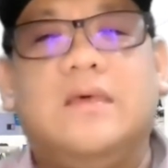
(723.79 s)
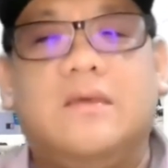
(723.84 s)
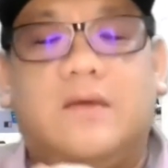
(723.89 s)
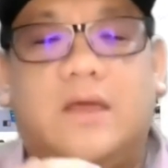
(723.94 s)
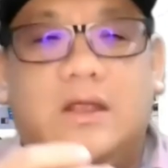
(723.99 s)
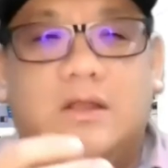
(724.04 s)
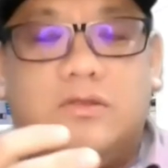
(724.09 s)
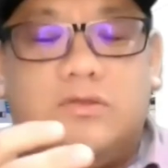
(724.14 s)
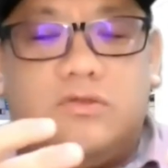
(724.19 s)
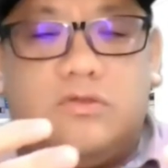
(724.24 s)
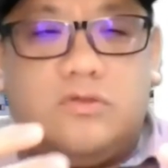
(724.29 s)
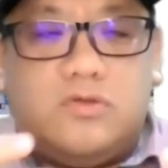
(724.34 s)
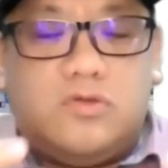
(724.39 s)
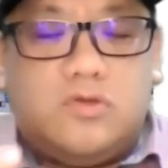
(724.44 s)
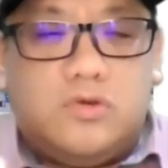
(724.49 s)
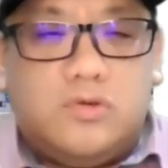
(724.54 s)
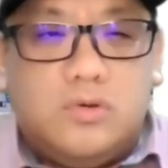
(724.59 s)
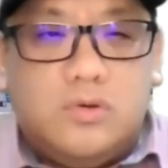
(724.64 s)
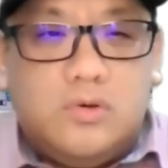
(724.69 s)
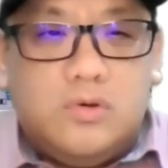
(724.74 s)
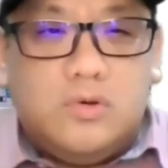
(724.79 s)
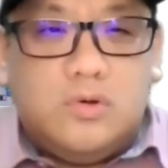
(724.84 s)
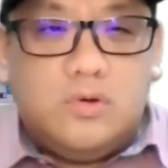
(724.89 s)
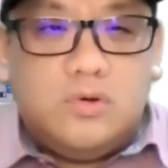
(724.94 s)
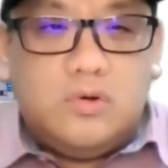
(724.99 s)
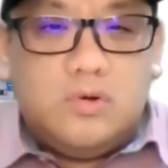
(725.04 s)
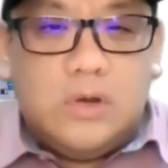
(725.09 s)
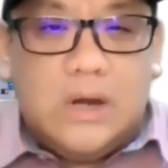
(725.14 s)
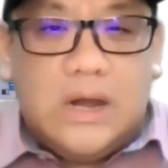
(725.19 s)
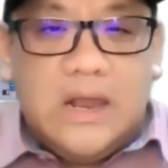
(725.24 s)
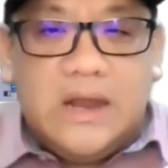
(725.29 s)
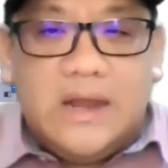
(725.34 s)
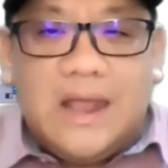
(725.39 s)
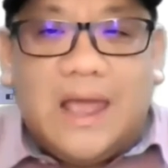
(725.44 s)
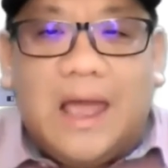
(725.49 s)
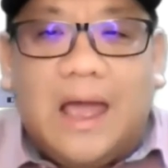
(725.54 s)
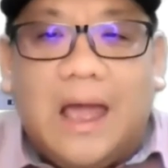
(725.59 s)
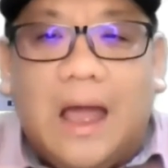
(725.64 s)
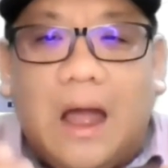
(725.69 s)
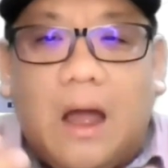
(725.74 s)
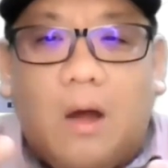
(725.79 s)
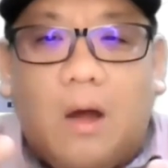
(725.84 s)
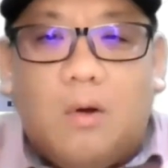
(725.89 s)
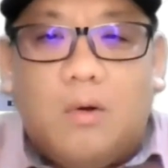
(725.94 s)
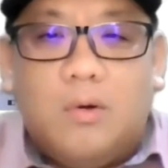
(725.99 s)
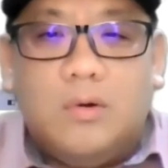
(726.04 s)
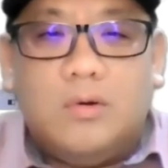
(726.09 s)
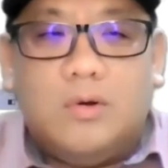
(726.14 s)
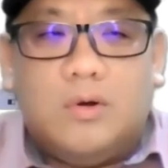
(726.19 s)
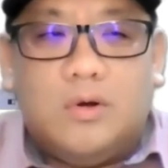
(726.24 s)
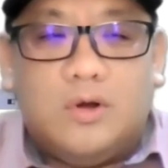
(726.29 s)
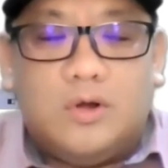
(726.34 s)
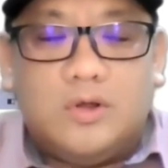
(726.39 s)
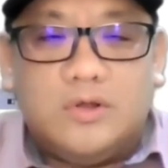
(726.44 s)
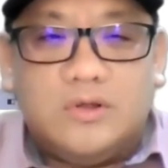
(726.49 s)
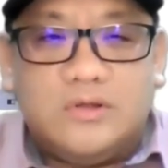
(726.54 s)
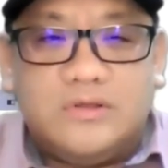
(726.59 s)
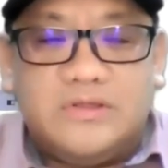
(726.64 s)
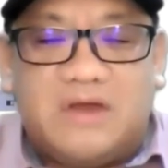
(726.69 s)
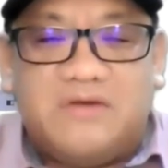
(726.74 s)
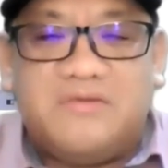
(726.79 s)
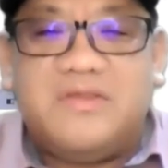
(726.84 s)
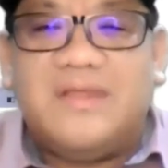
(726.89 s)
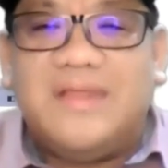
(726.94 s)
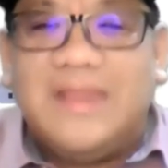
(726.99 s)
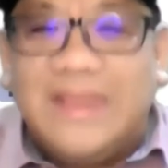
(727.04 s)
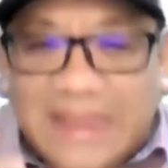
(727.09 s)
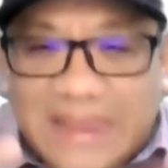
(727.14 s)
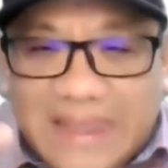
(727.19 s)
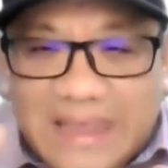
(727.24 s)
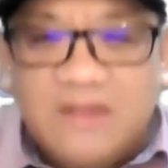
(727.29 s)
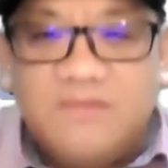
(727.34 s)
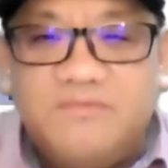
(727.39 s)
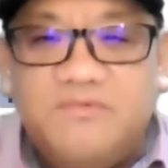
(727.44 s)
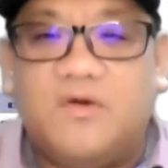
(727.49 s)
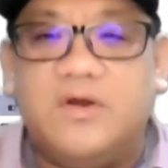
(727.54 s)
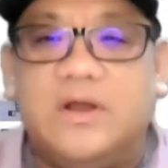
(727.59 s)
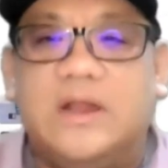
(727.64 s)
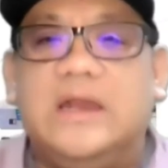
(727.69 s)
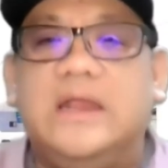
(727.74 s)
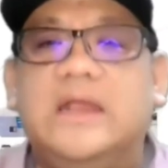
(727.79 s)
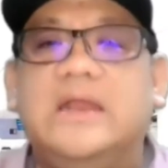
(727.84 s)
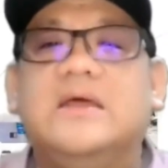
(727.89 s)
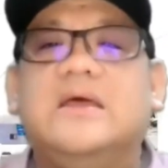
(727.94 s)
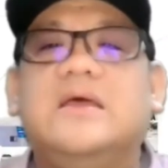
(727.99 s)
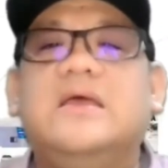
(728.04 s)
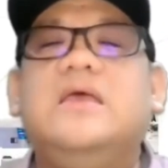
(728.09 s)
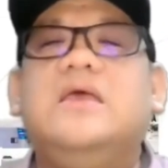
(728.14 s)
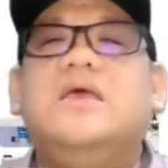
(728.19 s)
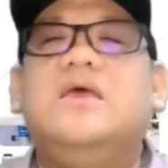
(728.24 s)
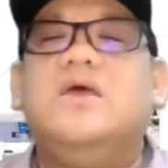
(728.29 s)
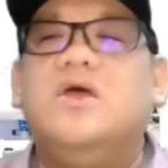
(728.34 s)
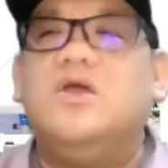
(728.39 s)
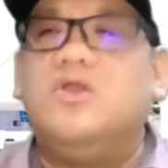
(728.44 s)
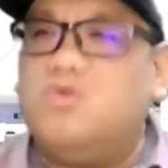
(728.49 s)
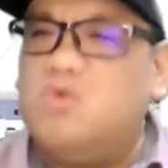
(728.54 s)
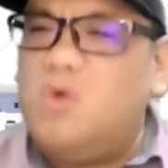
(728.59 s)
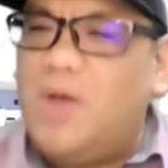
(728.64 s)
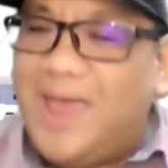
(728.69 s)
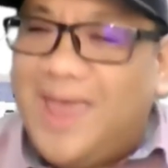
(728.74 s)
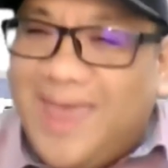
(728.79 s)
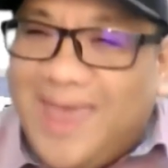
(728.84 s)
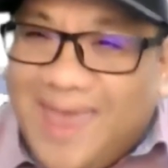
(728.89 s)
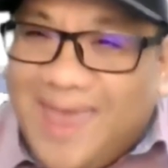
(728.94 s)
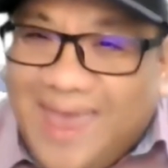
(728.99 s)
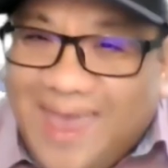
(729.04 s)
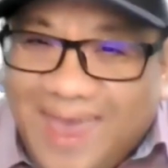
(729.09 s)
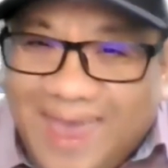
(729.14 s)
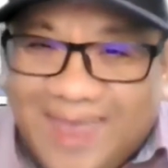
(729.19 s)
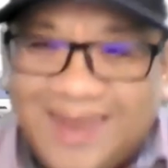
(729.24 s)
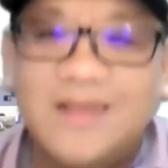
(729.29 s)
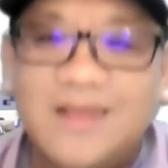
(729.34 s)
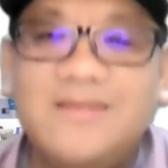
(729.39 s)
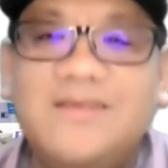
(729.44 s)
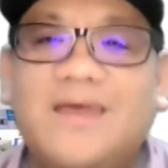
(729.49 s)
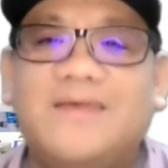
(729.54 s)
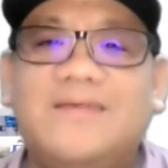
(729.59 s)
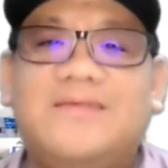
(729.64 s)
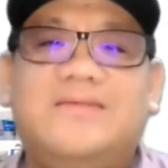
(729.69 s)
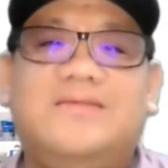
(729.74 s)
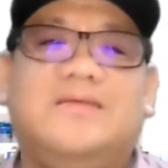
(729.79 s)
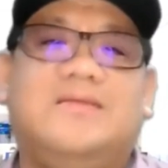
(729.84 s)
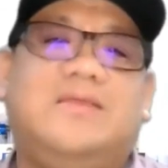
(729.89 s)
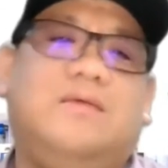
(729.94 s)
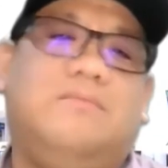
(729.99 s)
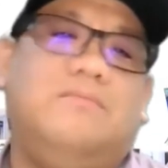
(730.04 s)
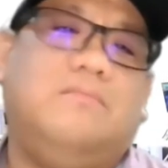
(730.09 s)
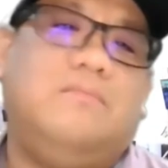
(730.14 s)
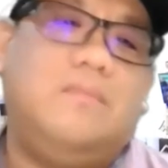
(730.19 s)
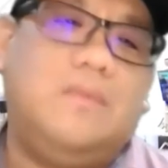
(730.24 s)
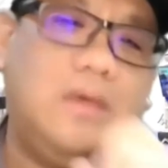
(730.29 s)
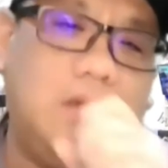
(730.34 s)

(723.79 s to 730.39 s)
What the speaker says: right, to learn how, or there's a need for the leader to energize the team.